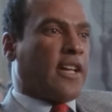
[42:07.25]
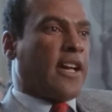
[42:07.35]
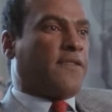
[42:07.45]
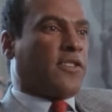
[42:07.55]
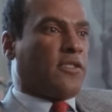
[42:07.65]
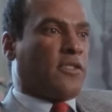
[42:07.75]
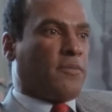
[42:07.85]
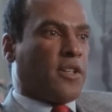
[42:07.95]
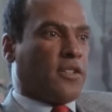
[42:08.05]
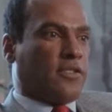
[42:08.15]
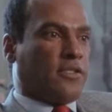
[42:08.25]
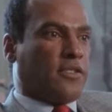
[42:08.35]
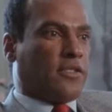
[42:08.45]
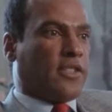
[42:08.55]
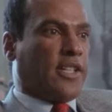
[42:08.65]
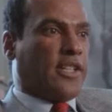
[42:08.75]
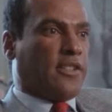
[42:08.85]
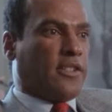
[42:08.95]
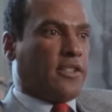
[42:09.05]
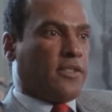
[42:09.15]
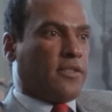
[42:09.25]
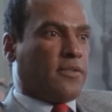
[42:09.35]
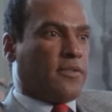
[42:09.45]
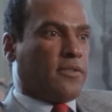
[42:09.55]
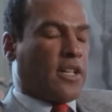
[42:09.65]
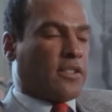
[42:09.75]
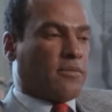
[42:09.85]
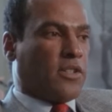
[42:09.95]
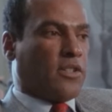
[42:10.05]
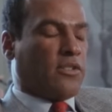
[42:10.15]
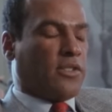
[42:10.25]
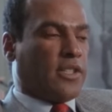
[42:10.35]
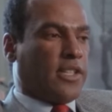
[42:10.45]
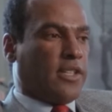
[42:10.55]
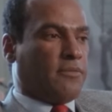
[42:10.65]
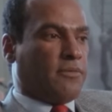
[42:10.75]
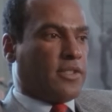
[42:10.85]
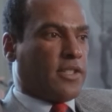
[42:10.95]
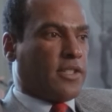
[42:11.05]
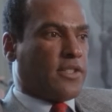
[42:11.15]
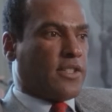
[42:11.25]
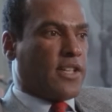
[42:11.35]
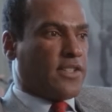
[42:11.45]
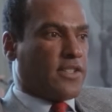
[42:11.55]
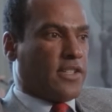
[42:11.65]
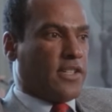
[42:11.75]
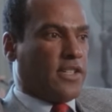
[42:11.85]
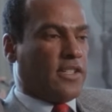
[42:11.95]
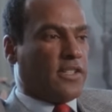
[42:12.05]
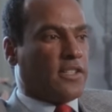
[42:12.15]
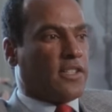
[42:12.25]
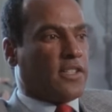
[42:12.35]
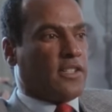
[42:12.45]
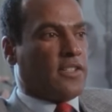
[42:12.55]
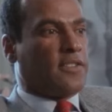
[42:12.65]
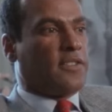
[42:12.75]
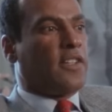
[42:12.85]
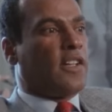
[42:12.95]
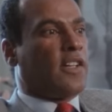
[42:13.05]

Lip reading: After Martin Luther King, Dr. Martin Luther King was assassinated, the